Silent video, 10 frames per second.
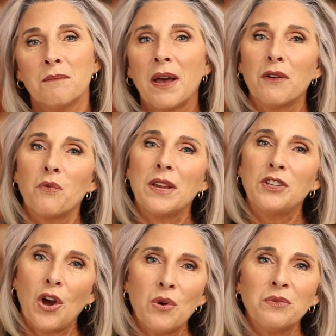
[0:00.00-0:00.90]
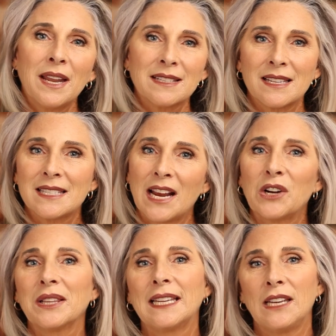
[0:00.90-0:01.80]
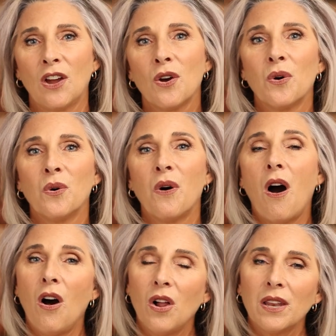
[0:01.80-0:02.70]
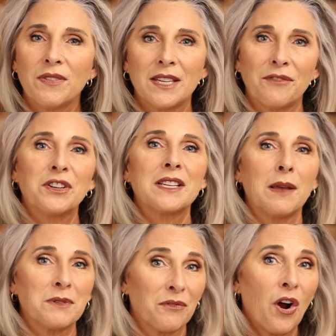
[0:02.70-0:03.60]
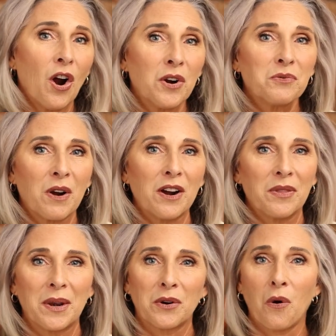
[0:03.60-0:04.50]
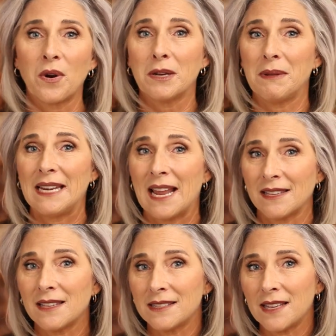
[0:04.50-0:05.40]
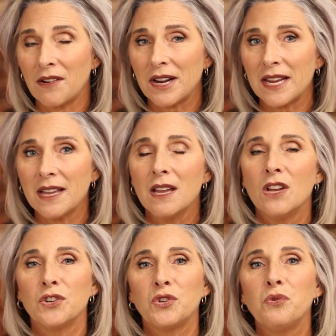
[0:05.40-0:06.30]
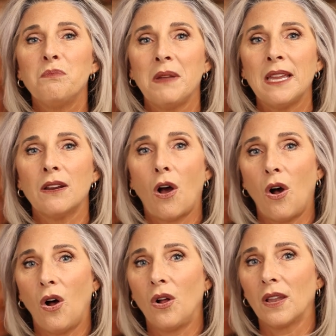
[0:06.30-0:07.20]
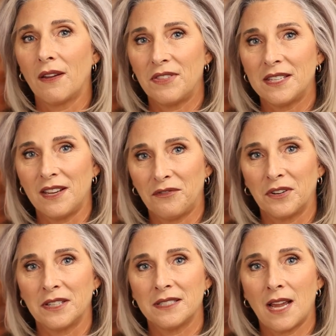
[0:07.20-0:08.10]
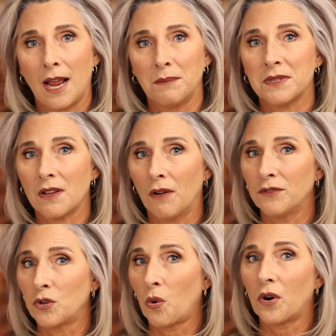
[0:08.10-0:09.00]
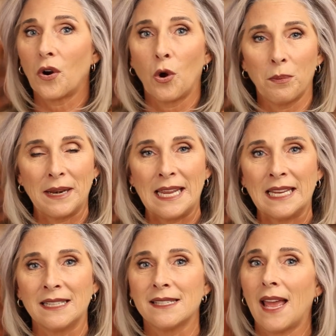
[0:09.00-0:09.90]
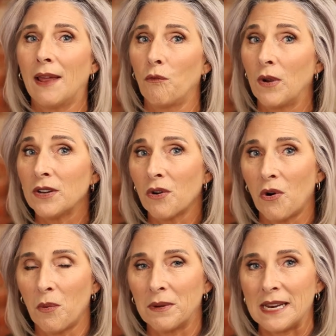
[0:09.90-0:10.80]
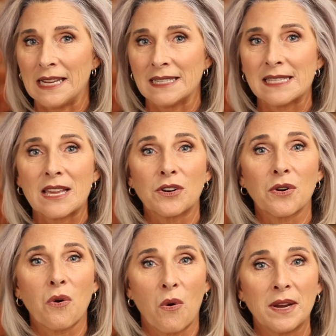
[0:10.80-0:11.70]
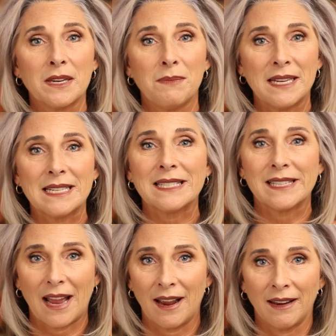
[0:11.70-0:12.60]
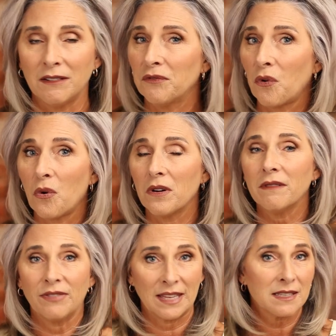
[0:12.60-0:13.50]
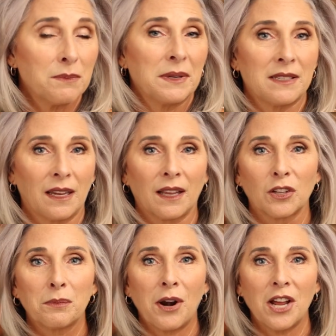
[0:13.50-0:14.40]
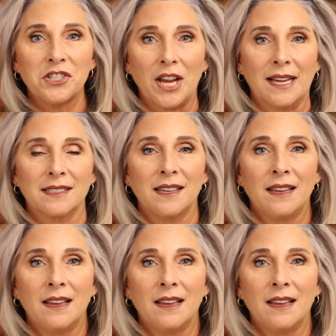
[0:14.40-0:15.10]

But we don't necessarily know all of the different types of hardware that are going to be necessary to meet all of the different types of door openings and window openings that are going to be designed for this particular project.